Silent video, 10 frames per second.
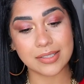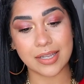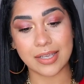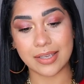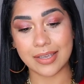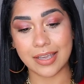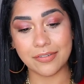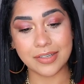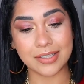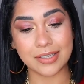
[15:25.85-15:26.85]
Like,
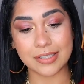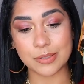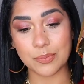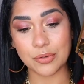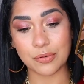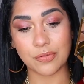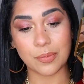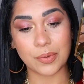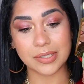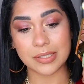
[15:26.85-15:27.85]
everything, it's beautiful
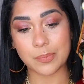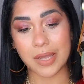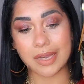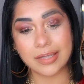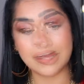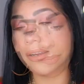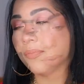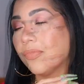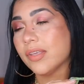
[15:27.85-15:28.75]
about this palette.